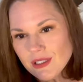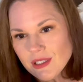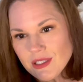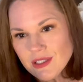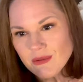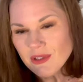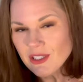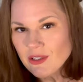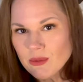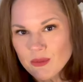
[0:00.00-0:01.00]
It's something
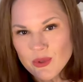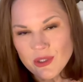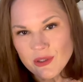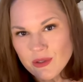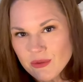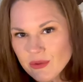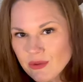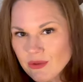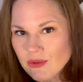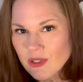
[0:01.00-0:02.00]
that you've been putting off,
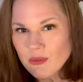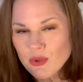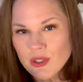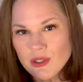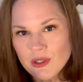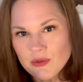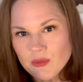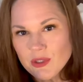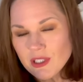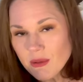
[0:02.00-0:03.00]

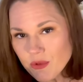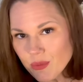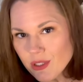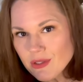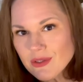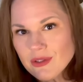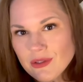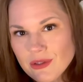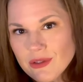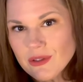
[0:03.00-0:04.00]
but time's passed.
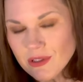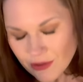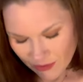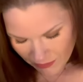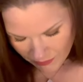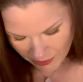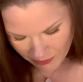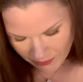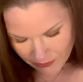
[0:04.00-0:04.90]
Right here.